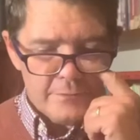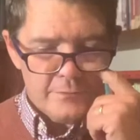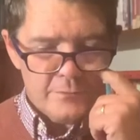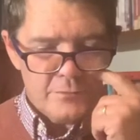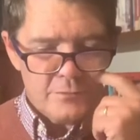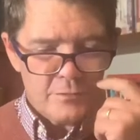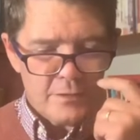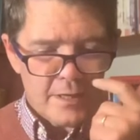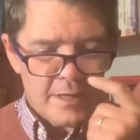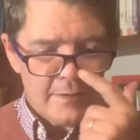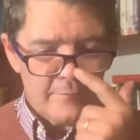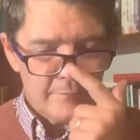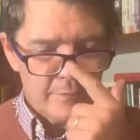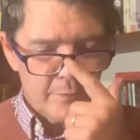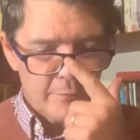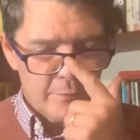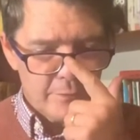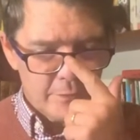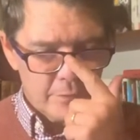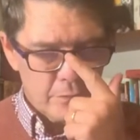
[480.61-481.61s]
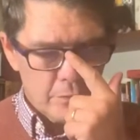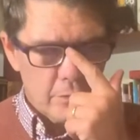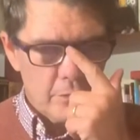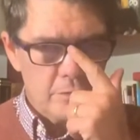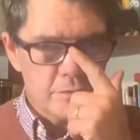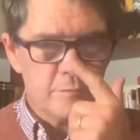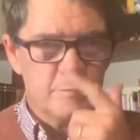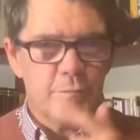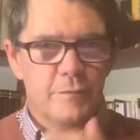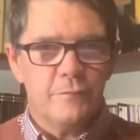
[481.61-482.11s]
You shall have no other
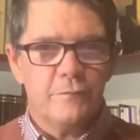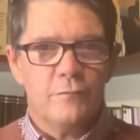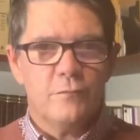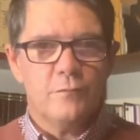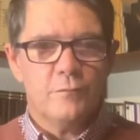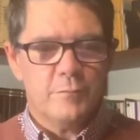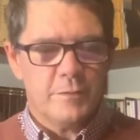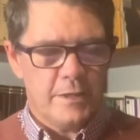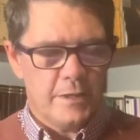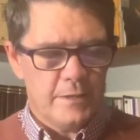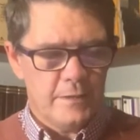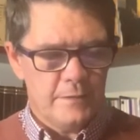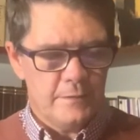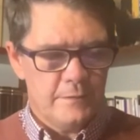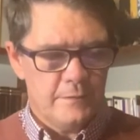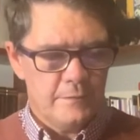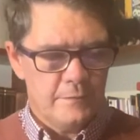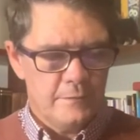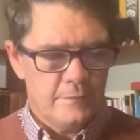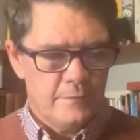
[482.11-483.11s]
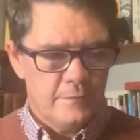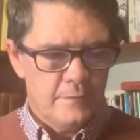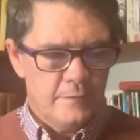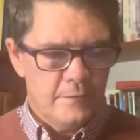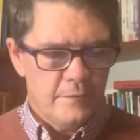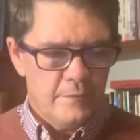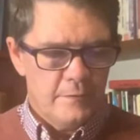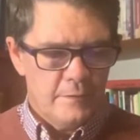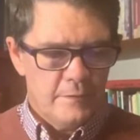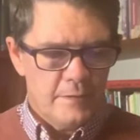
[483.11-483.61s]
gods before me.
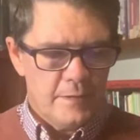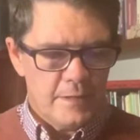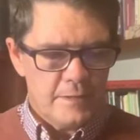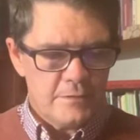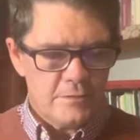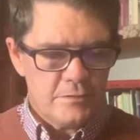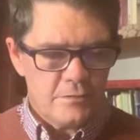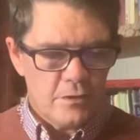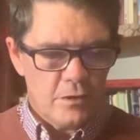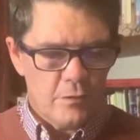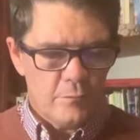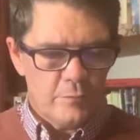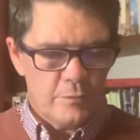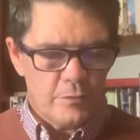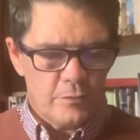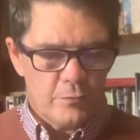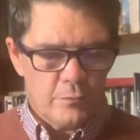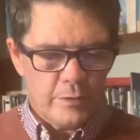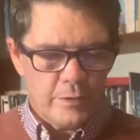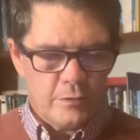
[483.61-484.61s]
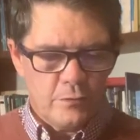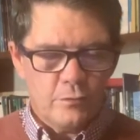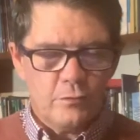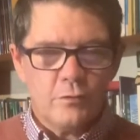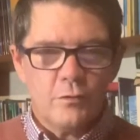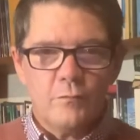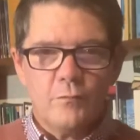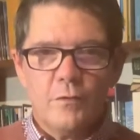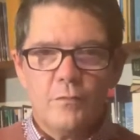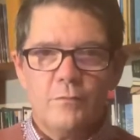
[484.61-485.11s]
Let's start with a quick look
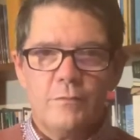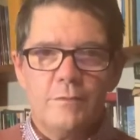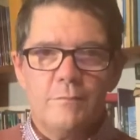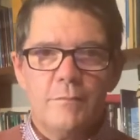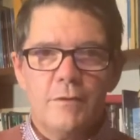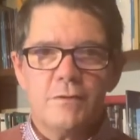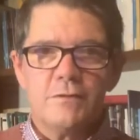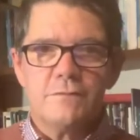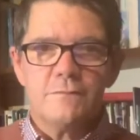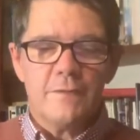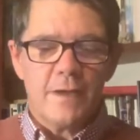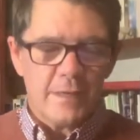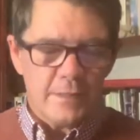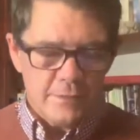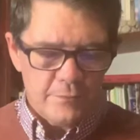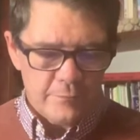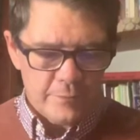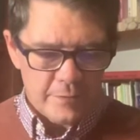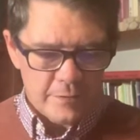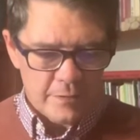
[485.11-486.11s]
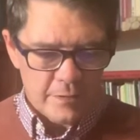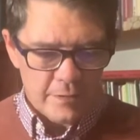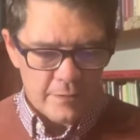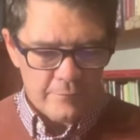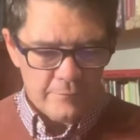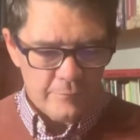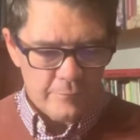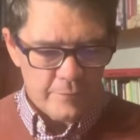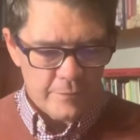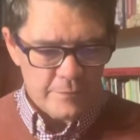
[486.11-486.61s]
at what we most value in life,
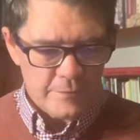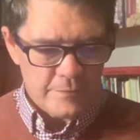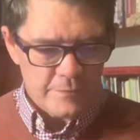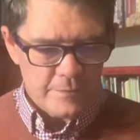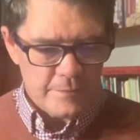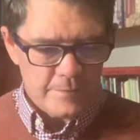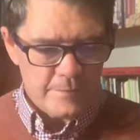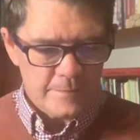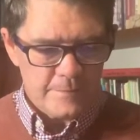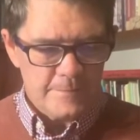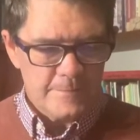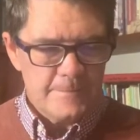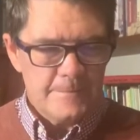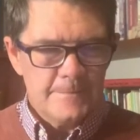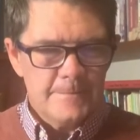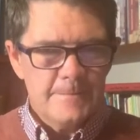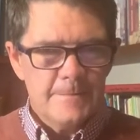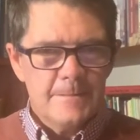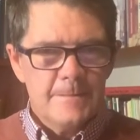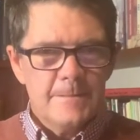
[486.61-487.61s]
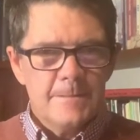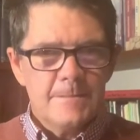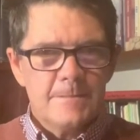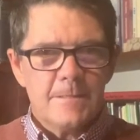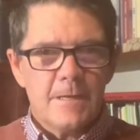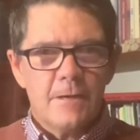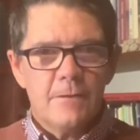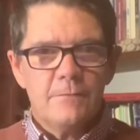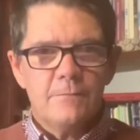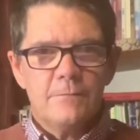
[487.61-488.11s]
for instance.
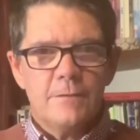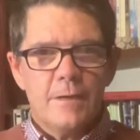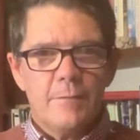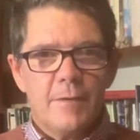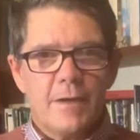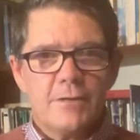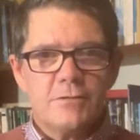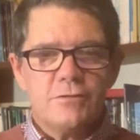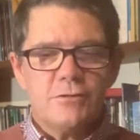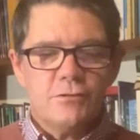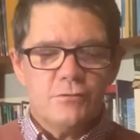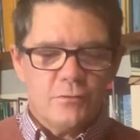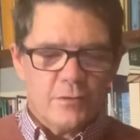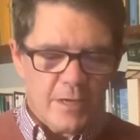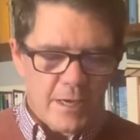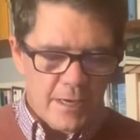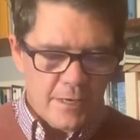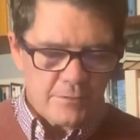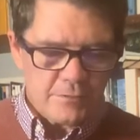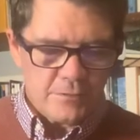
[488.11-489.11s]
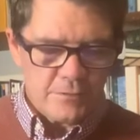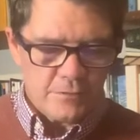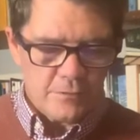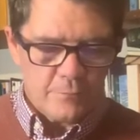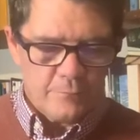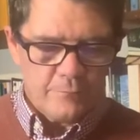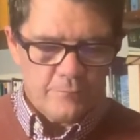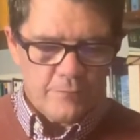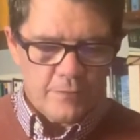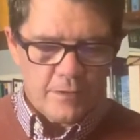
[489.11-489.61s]
So imagine your house is
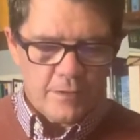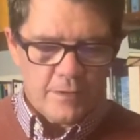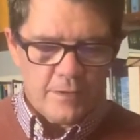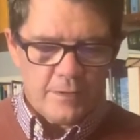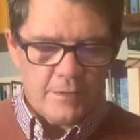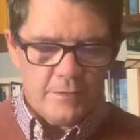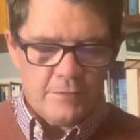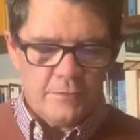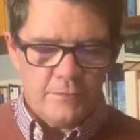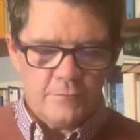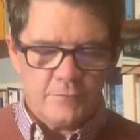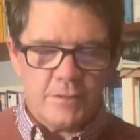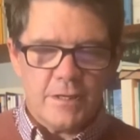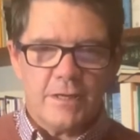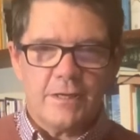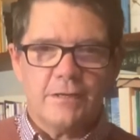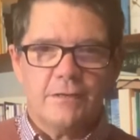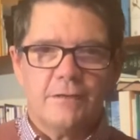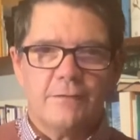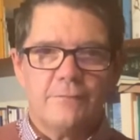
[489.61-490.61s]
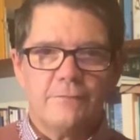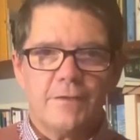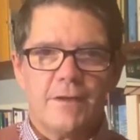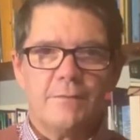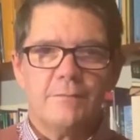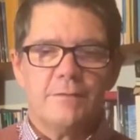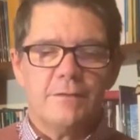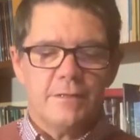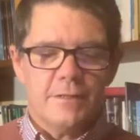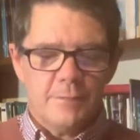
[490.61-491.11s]
on fire and you've taken the
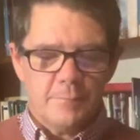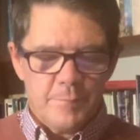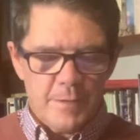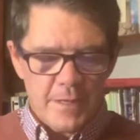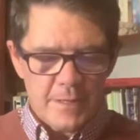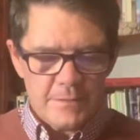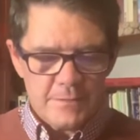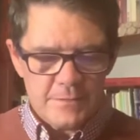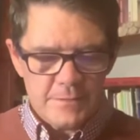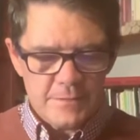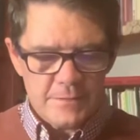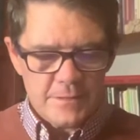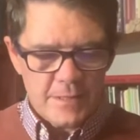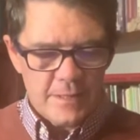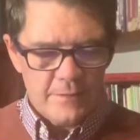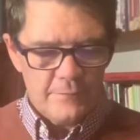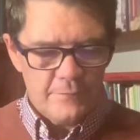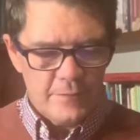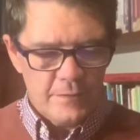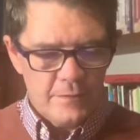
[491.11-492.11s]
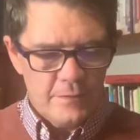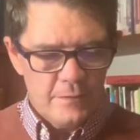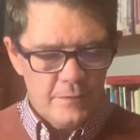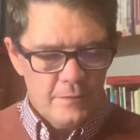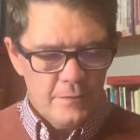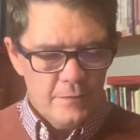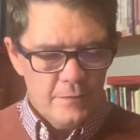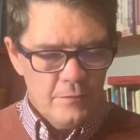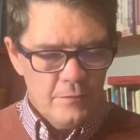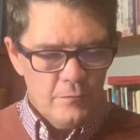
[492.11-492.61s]
family and the pets to safety.
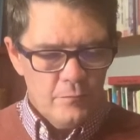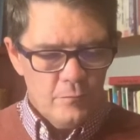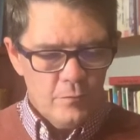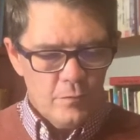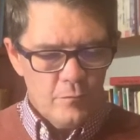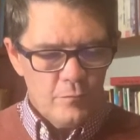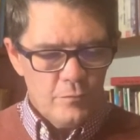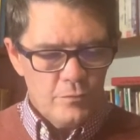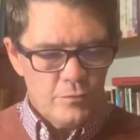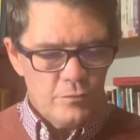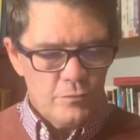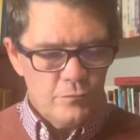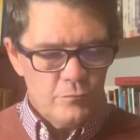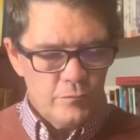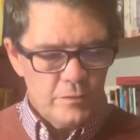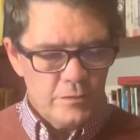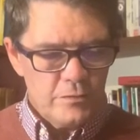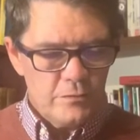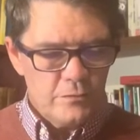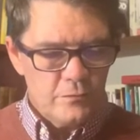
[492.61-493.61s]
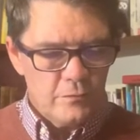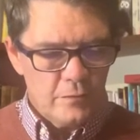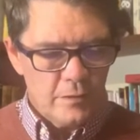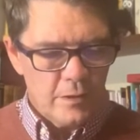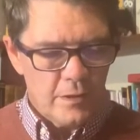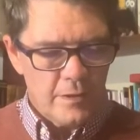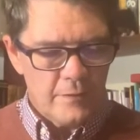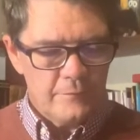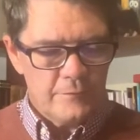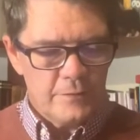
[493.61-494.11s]
What would you risk your
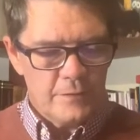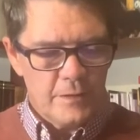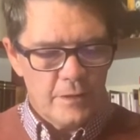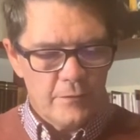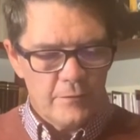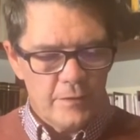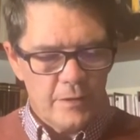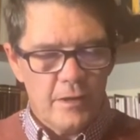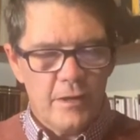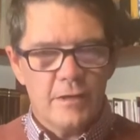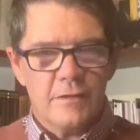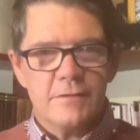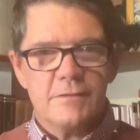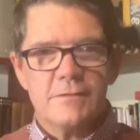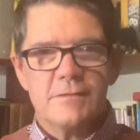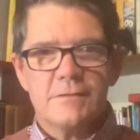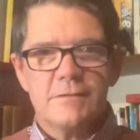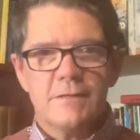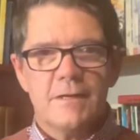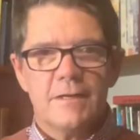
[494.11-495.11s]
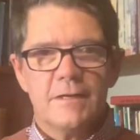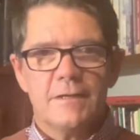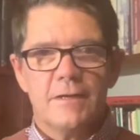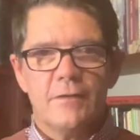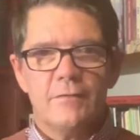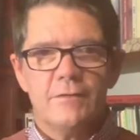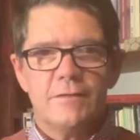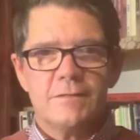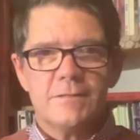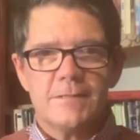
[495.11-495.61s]
life to go and answer, uh,
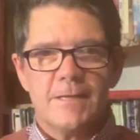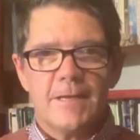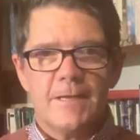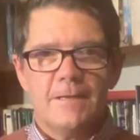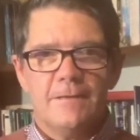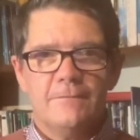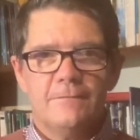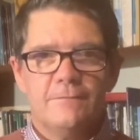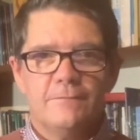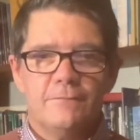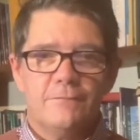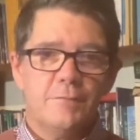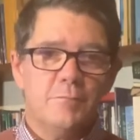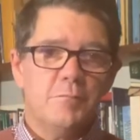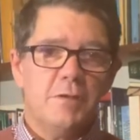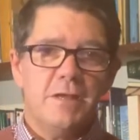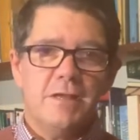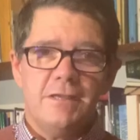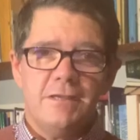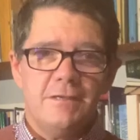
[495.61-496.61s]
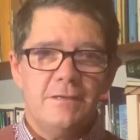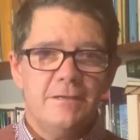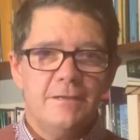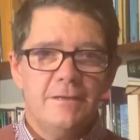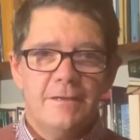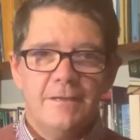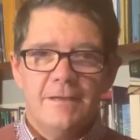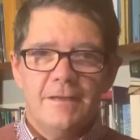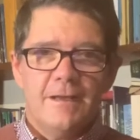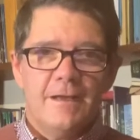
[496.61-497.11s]
go and save? For me,
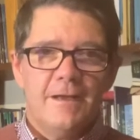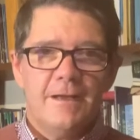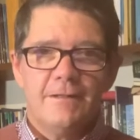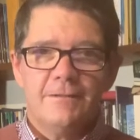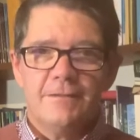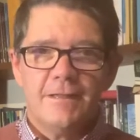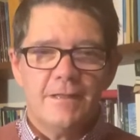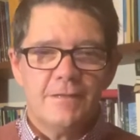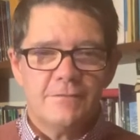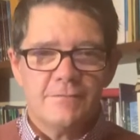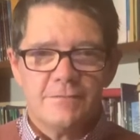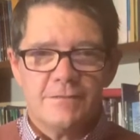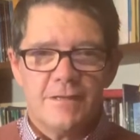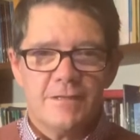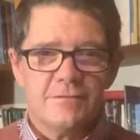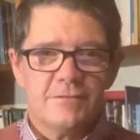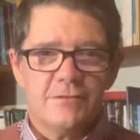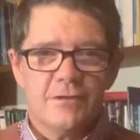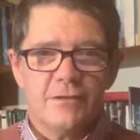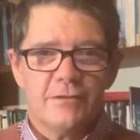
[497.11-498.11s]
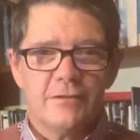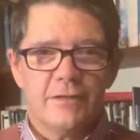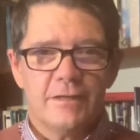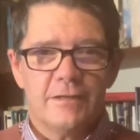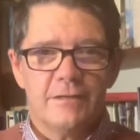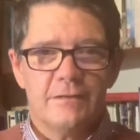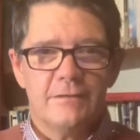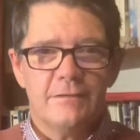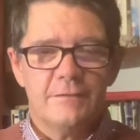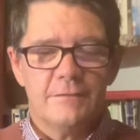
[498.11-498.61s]
uh, there's there's
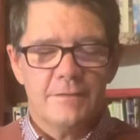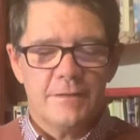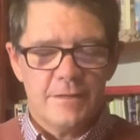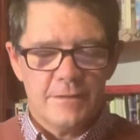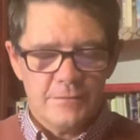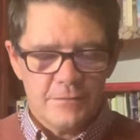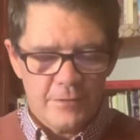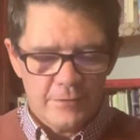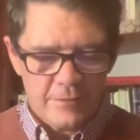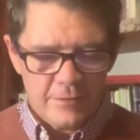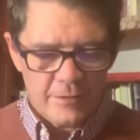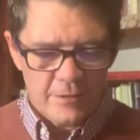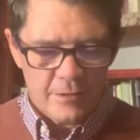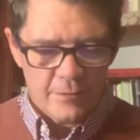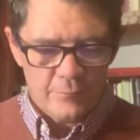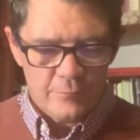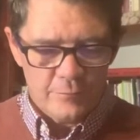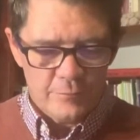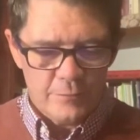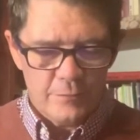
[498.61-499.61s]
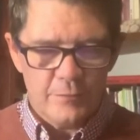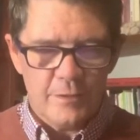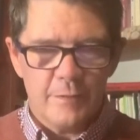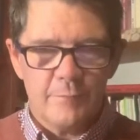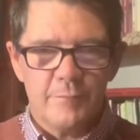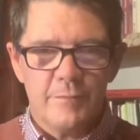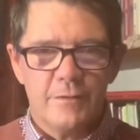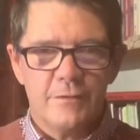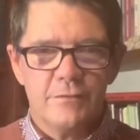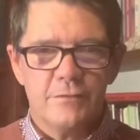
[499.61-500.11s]
nothing. There's nothing I would do
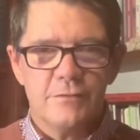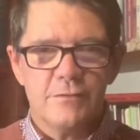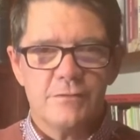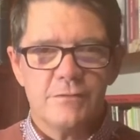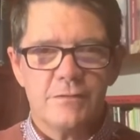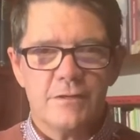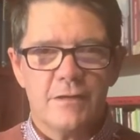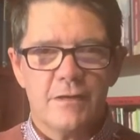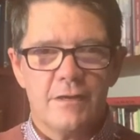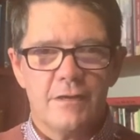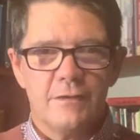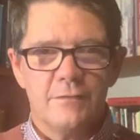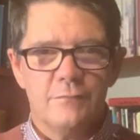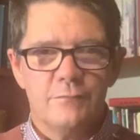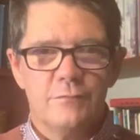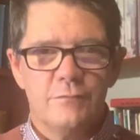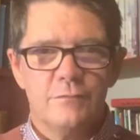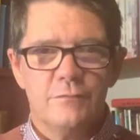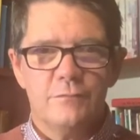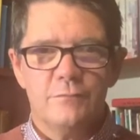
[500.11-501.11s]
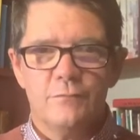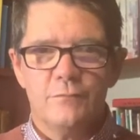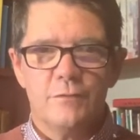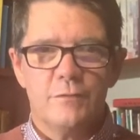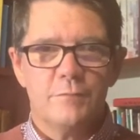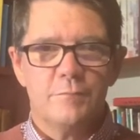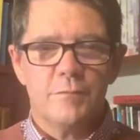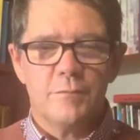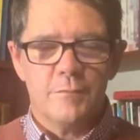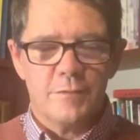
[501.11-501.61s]
that because I wouldn't want
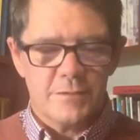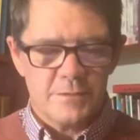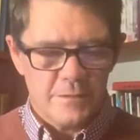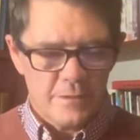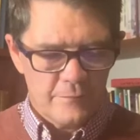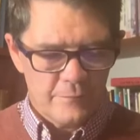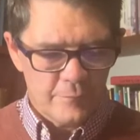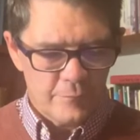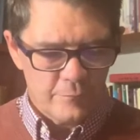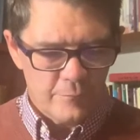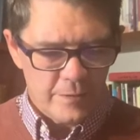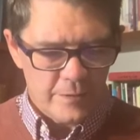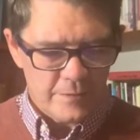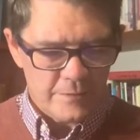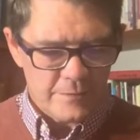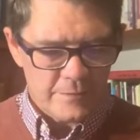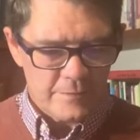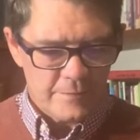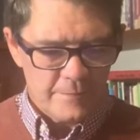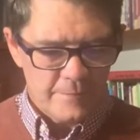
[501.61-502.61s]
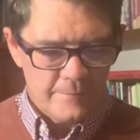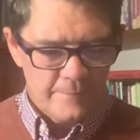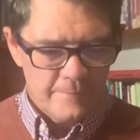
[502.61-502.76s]
to put myself at risk.